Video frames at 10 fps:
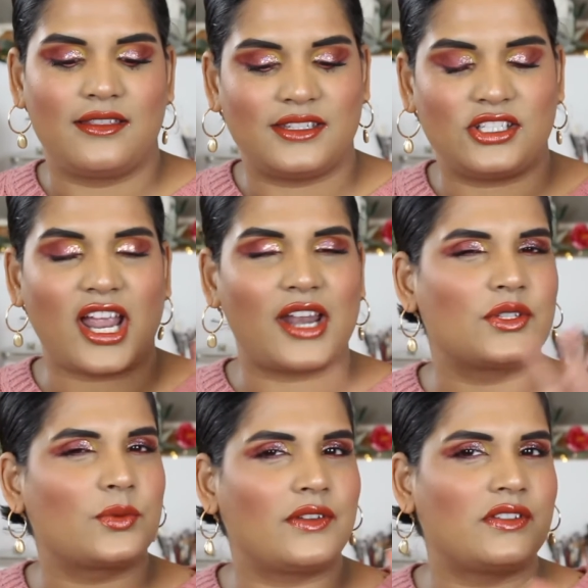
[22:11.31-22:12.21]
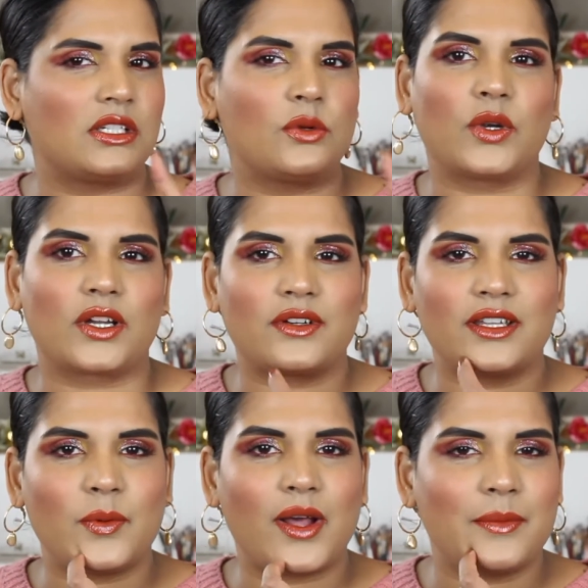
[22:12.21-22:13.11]
the shadows would have still worked
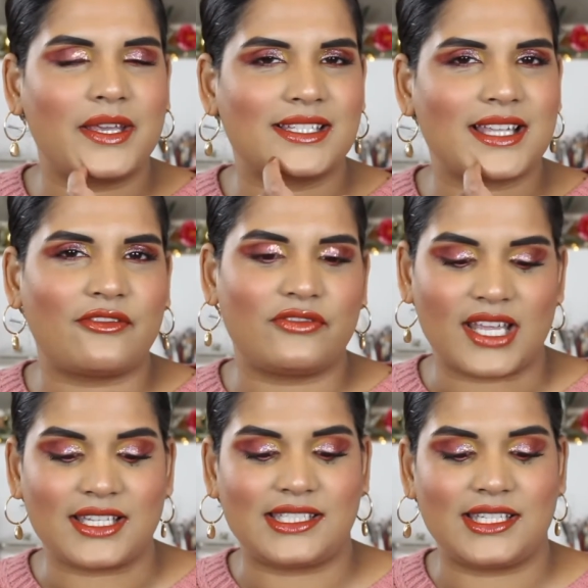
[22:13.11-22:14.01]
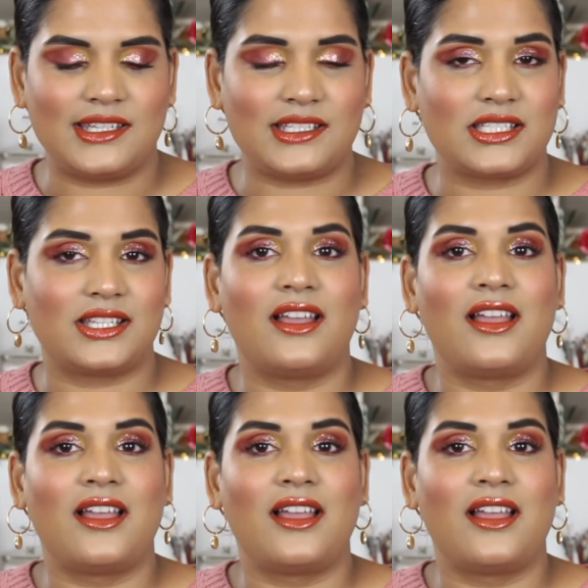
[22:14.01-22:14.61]
really well because I've tested this